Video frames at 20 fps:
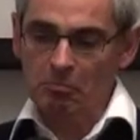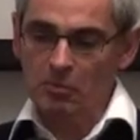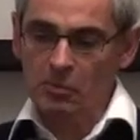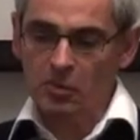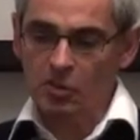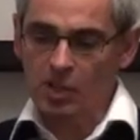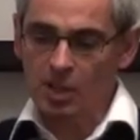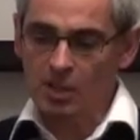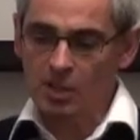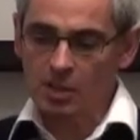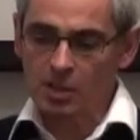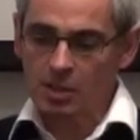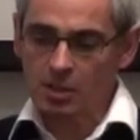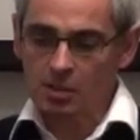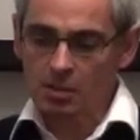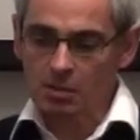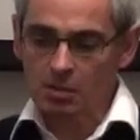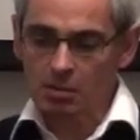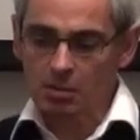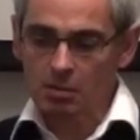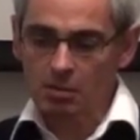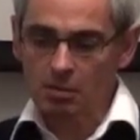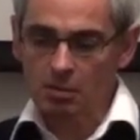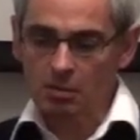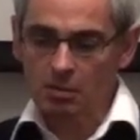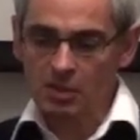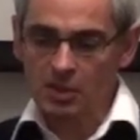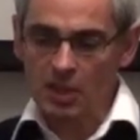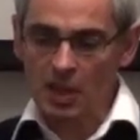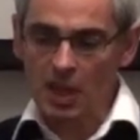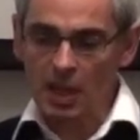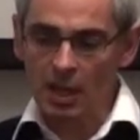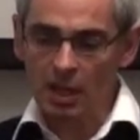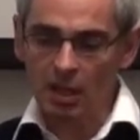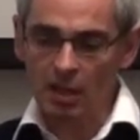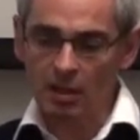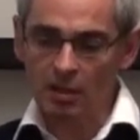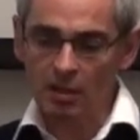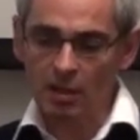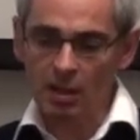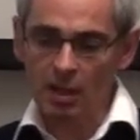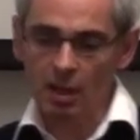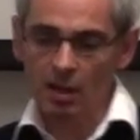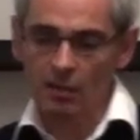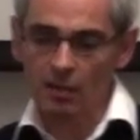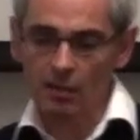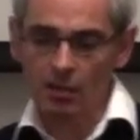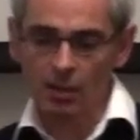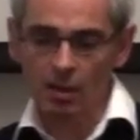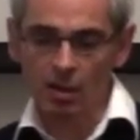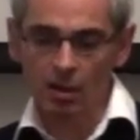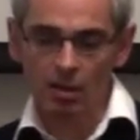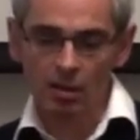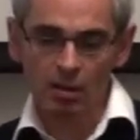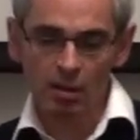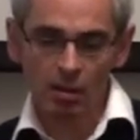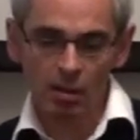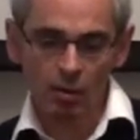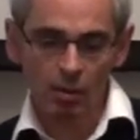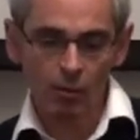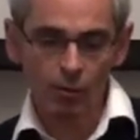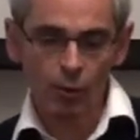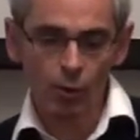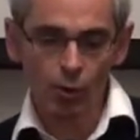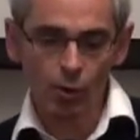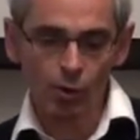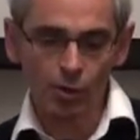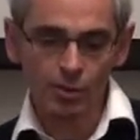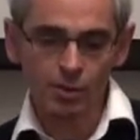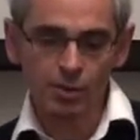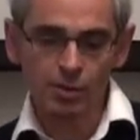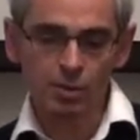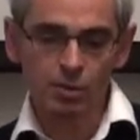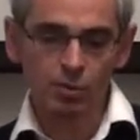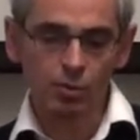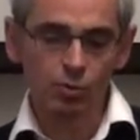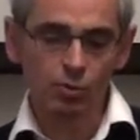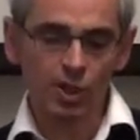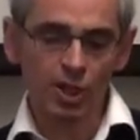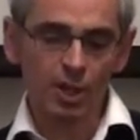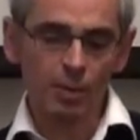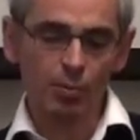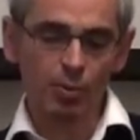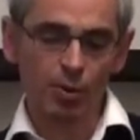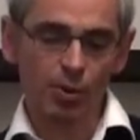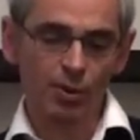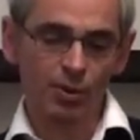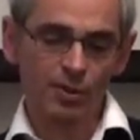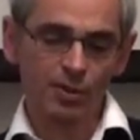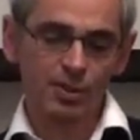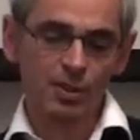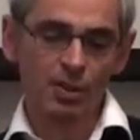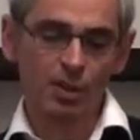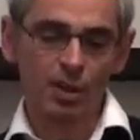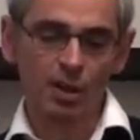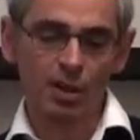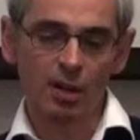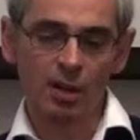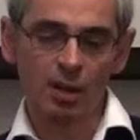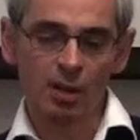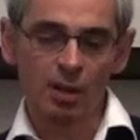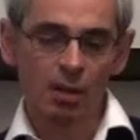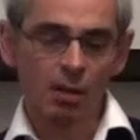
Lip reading: just seeing that, of course, 2 key points are